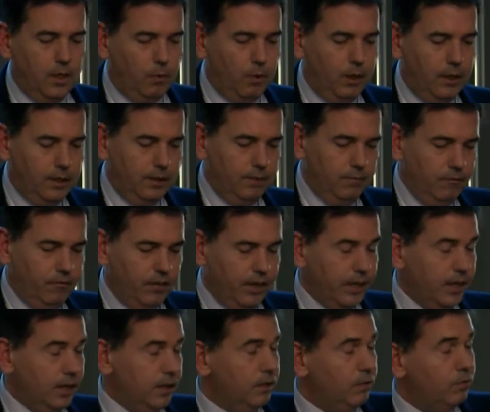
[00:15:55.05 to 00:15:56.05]
Well,
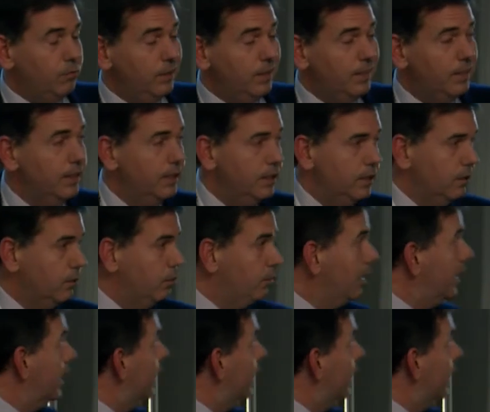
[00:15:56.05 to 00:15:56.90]
very quickly, we